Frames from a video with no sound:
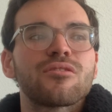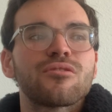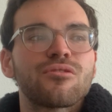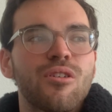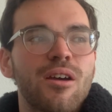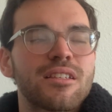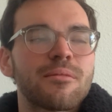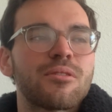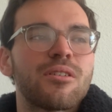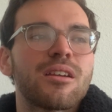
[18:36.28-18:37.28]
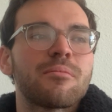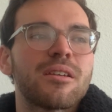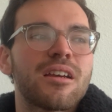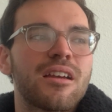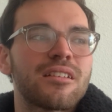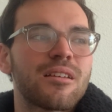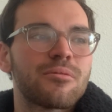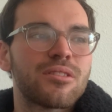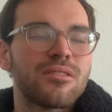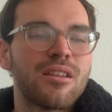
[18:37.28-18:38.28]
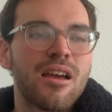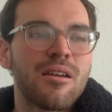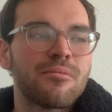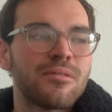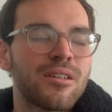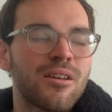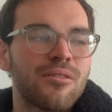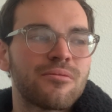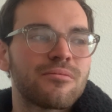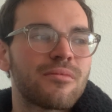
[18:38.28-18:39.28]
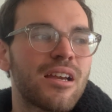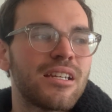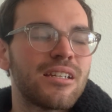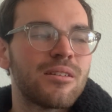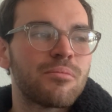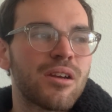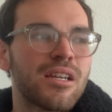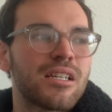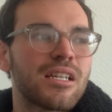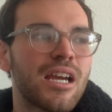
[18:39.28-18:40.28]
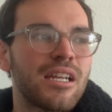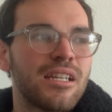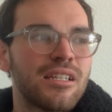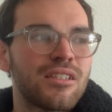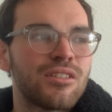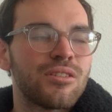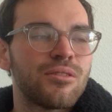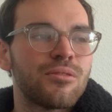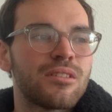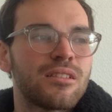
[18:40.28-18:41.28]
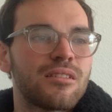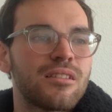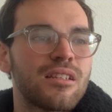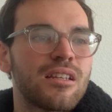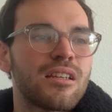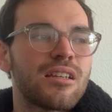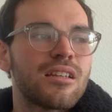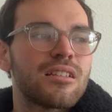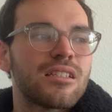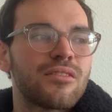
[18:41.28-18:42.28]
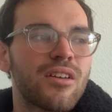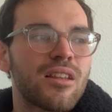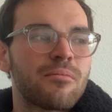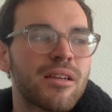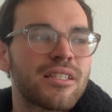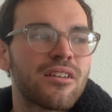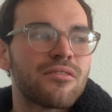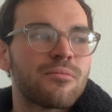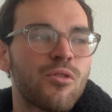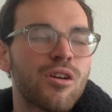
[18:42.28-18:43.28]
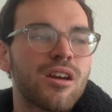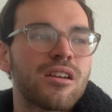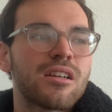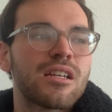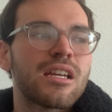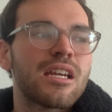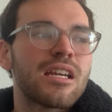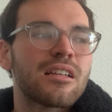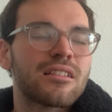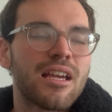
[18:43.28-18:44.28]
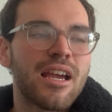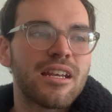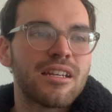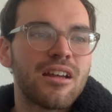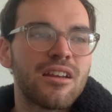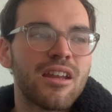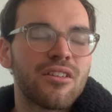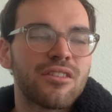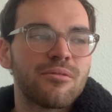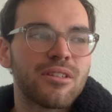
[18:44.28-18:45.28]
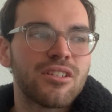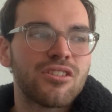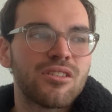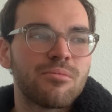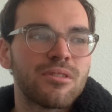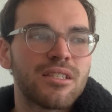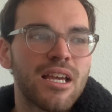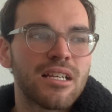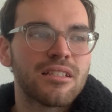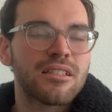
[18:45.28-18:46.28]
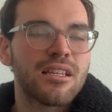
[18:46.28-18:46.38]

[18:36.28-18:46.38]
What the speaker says: So I stopped doing it because I needed a break. I needed to develop myself more, because I had an unhealthy relationship with sex.